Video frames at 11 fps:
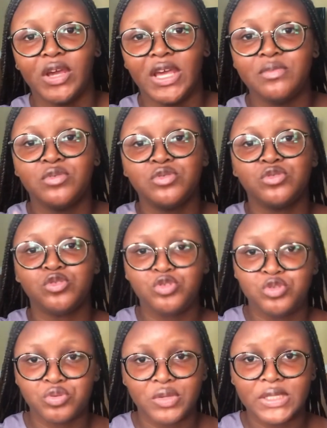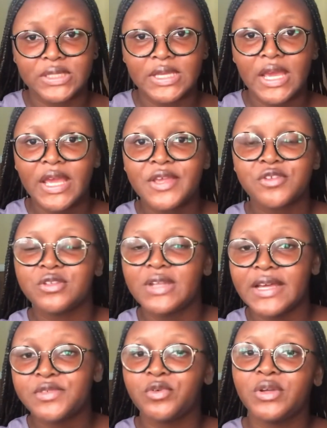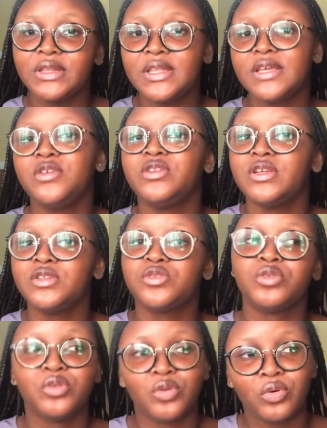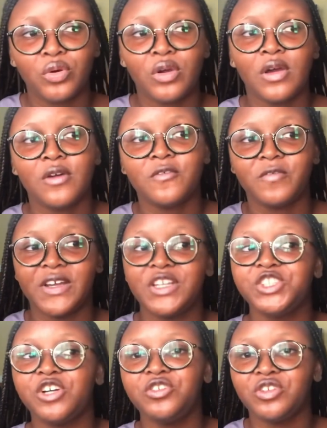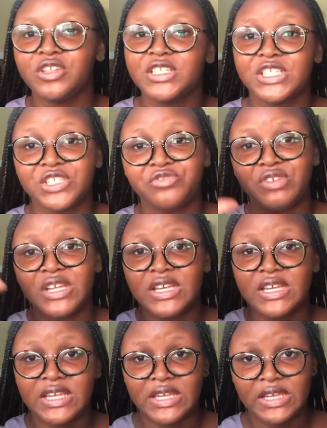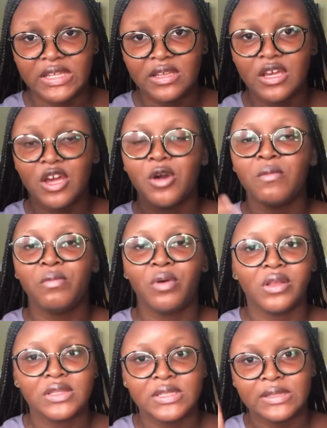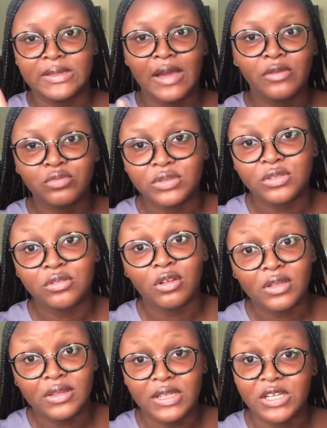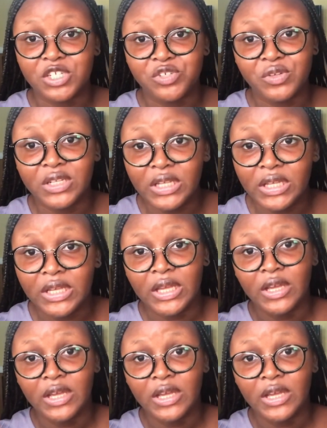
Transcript: able to do it. So that's one thing you need to know. Financial knowledge is really key, but that won't not necessarily